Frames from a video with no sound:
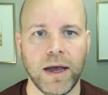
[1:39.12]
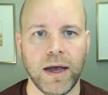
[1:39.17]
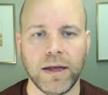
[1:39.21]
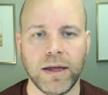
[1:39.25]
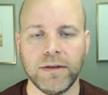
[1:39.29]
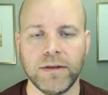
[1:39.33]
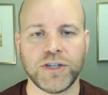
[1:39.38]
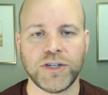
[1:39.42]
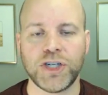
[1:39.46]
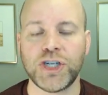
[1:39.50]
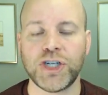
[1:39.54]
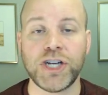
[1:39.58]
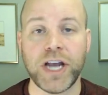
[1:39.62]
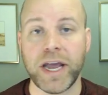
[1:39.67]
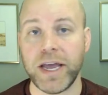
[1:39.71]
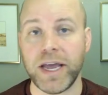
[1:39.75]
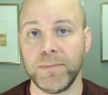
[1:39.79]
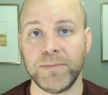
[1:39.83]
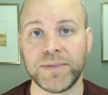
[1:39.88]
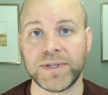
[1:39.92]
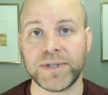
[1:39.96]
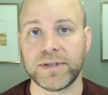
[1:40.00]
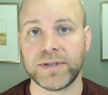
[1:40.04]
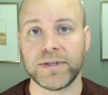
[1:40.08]

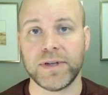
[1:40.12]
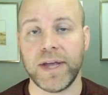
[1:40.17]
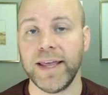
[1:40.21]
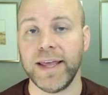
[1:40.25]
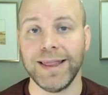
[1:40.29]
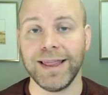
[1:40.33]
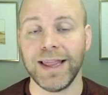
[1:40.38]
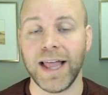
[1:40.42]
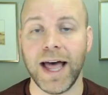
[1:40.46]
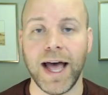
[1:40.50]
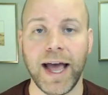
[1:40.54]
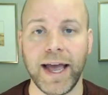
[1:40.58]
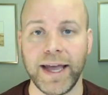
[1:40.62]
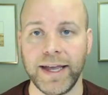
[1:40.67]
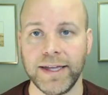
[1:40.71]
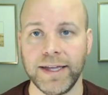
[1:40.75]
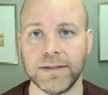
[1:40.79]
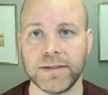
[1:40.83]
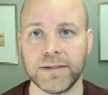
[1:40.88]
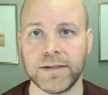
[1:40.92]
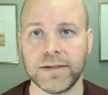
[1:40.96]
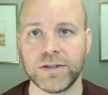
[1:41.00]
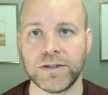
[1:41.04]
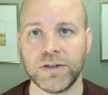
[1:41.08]
shapes and
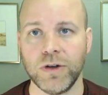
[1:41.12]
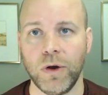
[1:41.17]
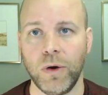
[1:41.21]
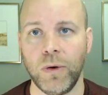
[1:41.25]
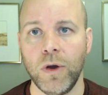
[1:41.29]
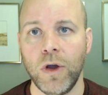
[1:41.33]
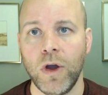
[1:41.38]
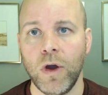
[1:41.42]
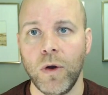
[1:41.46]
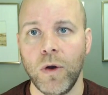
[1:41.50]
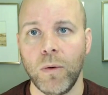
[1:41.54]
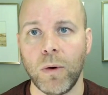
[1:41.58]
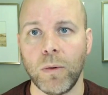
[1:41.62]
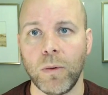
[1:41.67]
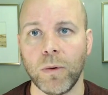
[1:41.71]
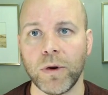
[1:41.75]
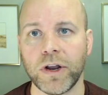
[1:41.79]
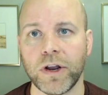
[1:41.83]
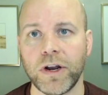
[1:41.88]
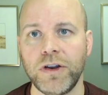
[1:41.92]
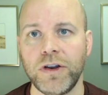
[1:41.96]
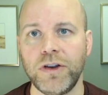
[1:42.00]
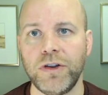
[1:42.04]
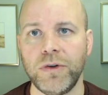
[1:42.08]
lines. So what we're
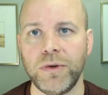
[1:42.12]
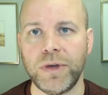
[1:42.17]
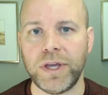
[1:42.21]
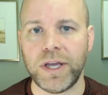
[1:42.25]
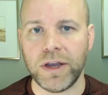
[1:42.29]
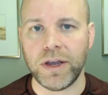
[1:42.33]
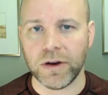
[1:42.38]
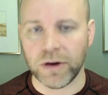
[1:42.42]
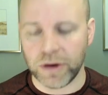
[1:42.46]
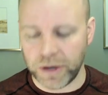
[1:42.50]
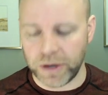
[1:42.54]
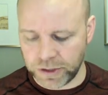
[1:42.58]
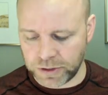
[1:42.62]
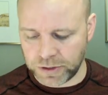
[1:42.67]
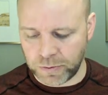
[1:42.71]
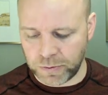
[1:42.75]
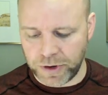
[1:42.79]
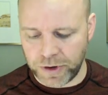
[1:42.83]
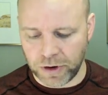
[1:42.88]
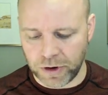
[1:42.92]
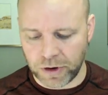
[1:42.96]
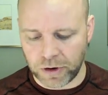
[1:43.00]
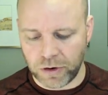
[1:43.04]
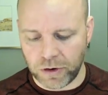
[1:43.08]
gonna do here is
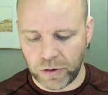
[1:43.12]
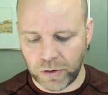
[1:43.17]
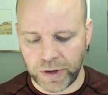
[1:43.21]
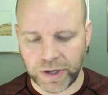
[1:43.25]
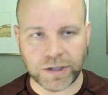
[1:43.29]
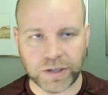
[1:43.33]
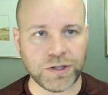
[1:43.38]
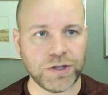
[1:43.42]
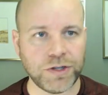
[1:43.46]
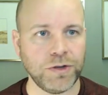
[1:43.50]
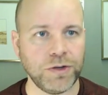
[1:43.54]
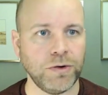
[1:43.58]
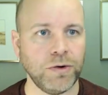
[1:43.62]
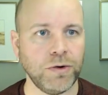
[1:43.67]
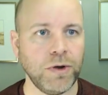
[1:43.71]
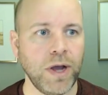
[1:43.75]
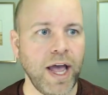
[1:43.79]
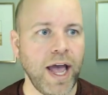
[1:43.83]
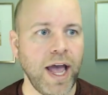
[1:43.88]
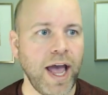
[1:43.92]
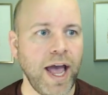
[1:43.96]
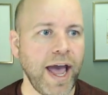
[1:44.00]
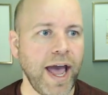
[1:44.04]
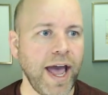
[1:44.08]
we are going to
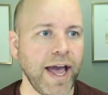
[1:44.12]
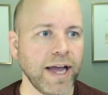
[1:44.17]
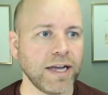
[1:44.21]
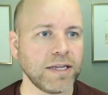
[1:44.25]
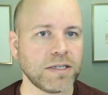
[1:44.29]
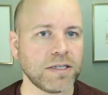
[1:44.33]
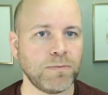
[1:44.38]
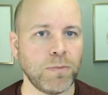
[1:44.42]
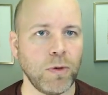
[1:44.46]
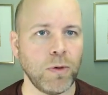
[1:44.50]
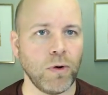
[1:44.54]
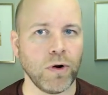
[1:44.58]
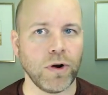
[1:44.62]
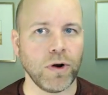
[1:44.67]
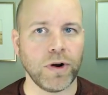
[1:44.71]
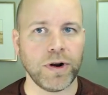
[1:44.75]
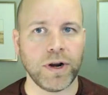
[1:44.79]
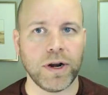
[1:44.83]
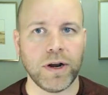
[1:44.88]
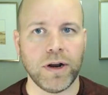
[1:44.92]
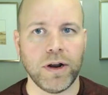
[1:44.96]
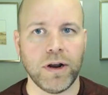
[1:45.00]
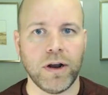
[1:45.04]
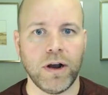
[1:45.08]
export
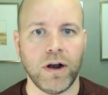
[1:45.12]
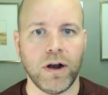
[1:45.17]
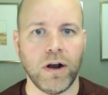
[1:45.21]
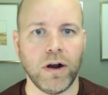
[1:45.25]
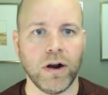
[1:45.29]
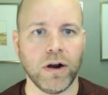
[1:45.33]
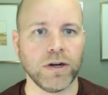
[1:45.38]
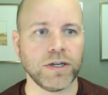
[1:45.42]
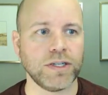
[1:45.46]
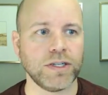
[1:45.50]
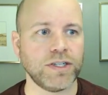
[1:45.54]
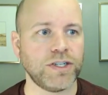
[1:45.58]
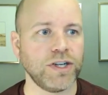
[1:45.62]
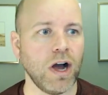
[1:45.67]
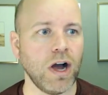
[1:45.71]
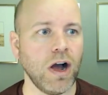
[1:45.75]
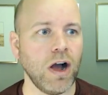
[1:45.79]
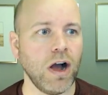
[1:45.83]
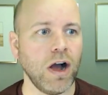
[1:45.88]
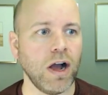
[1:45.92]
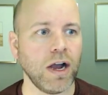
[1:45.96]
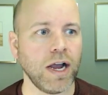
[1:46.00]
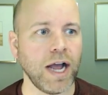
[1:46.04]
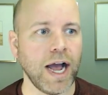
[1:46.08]
our
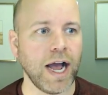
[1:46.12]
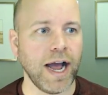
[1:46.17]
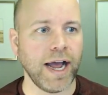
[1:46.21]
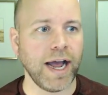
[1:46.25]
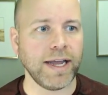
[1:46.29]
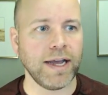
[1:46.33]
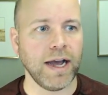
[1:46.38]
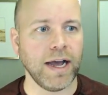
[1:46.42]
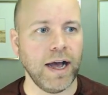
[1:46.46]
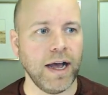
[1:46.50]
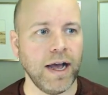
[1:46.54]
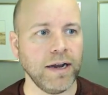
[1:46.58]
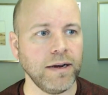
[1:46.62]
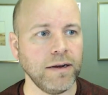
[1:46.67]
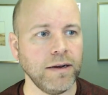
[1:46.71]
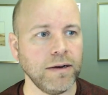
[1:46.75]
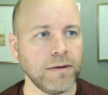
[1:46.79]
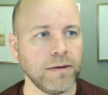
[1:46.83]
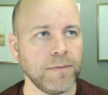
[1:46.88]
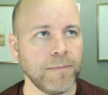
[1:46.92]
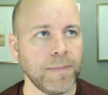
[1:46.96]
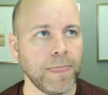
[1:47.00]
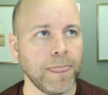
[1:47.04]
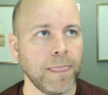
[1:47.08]
dog icon.
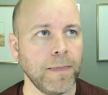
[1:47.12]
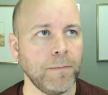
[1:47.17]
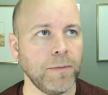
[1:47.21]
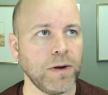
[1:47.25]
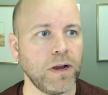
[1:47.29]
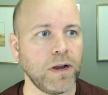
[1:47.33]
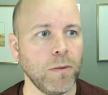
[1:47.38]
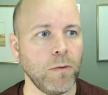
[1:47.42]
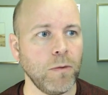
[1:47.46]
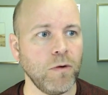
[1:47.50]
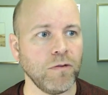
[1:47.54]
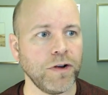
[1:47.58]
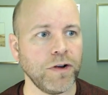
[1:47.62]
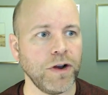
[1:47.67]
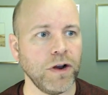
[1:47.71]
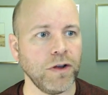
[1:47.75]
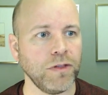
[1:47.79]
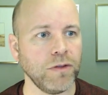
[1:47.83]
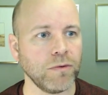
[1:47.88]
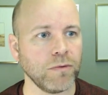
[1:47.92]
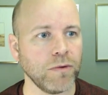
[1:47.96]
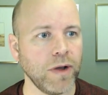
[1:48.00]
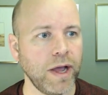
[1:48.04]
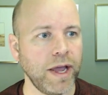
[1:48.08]
I'm gonna come over here on
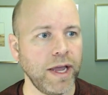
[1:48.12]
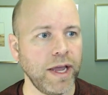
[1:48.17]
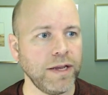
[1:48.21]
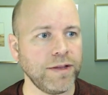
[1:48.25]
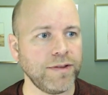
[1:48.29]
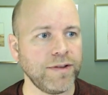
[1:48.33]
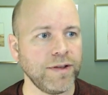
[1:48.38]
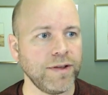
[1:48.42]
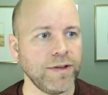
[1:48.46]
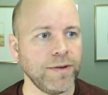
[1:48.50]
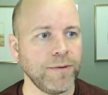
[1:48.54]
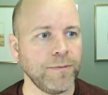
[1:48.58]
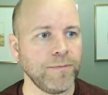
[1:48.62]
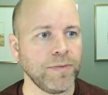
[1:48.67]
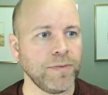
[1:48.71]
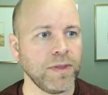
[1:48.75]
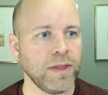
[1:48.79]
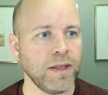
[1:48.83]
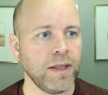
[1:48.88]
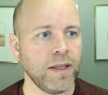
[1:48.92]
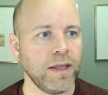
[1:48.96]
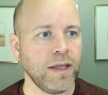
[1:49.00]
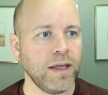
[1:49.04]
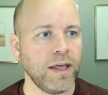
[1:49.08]
the right
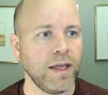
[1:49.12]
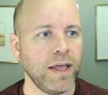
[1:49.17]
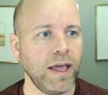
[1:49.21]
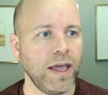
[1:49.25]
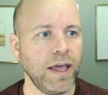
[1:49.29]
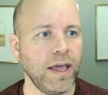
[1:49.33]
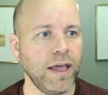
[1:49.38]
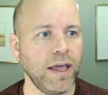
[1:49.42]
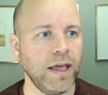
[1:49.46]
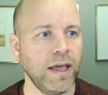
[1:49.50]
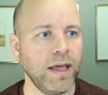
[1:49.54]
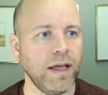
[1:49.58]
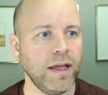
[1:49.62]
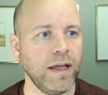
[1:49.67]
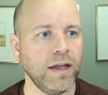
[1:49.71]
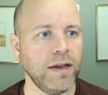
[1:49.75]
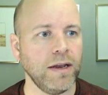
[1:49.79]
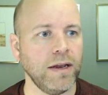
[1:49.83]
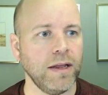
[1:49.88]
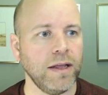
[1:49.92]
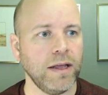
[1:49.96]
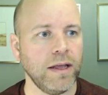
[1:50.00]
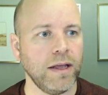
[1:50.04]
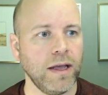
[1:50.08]

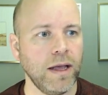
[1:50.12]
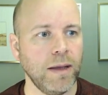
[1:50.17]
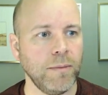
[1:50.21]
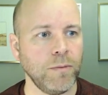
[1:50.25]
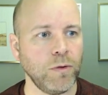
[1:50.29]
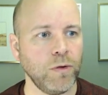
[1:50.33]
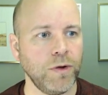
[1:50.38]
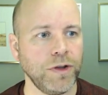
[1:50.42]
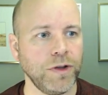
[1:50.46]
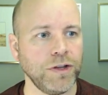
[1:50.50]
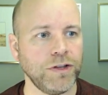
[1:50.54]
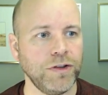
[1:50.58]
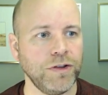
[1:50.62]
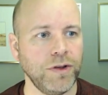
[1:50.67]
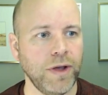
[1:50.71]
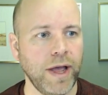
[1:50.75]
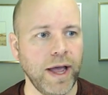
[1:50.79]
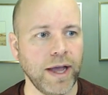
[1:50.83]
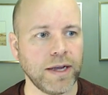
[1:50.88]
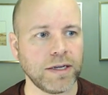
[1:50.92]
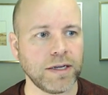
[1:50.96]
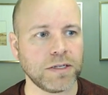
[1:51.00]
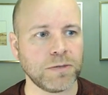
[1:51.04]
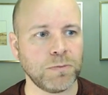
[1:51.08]
and I'm going to
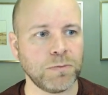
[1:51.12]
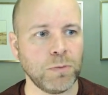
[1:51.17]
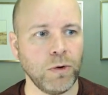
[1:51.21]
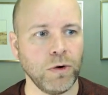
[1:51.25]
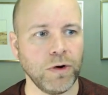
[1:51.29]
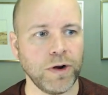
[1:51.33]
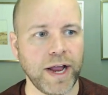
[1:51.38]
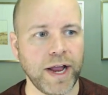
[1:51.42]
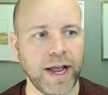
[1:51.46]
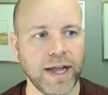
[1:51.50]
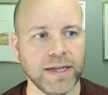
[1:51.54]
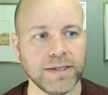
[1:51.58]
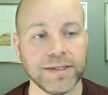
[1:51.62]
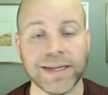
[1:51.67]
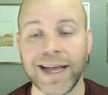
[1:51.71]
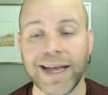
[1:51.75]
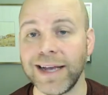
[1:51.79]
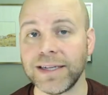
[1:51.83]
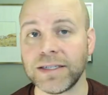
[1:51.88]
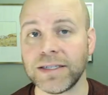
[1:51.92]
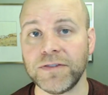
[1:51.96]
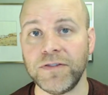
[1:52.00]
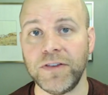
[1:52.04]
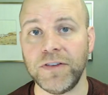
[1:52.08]
export as
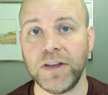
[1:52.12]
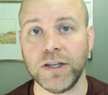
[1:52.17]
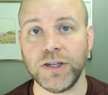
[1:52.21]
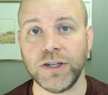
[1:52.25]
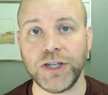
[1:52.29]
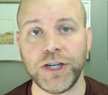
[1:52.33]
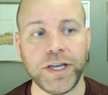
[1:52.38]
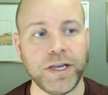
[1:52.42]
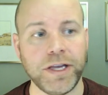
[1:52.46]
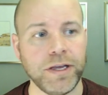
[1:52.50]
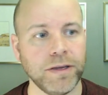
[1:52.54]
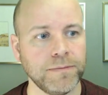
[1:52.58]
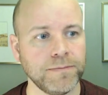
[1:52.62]
SVG,